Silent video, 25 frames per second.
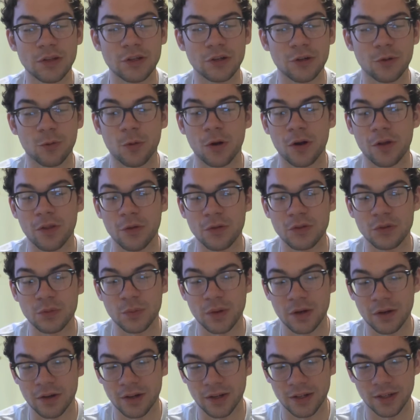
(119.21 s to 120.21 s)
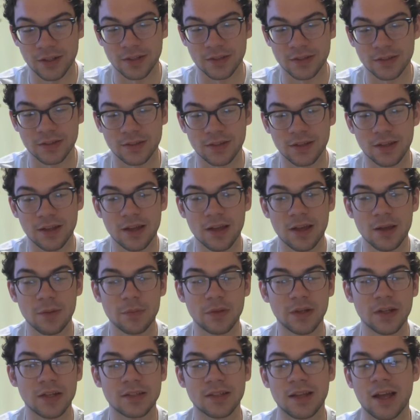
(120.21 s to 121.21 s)
you're one of those Americans.
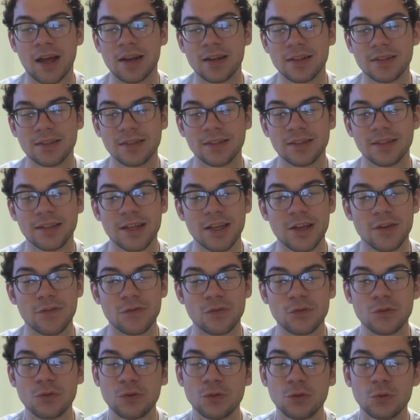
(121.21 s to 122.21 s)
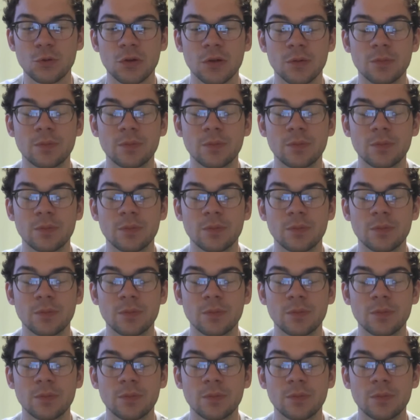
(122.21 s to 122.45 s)
Because honestly, if you knew what